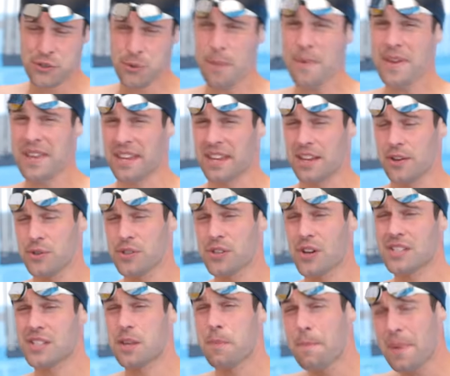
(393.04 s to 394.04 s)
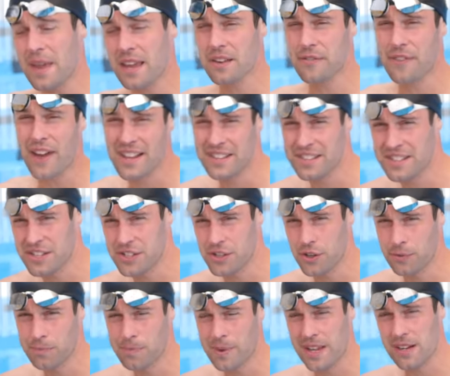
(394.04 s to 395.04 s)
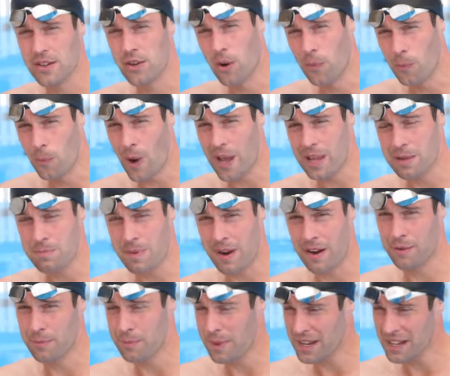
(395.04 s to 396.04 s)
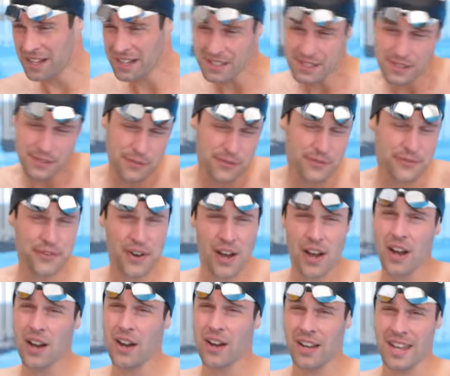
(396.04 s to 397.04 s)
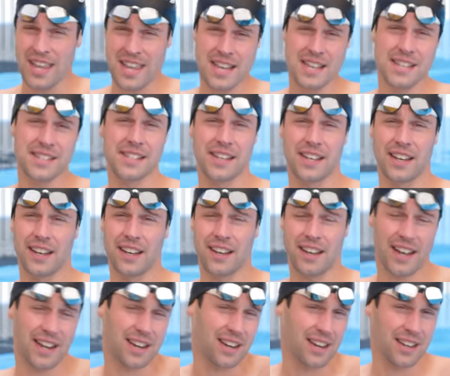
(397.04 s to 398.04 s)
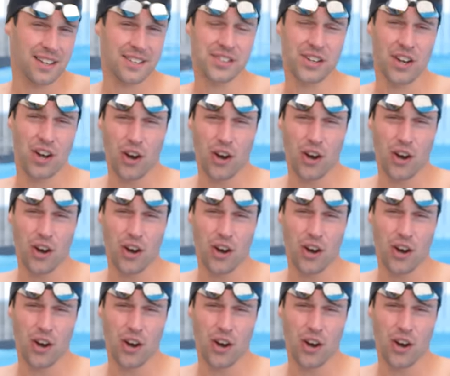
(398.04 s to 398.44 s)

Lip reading: swimming, it also has the big advantage of being non-weight bearing, meaning it's far easier and lighter